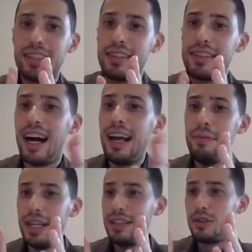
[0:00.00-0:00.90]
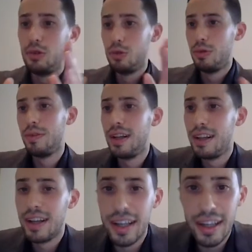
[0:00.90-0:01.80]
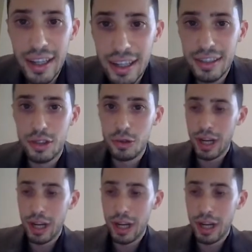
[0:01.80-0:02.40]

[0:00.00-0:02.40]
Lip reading: the time into n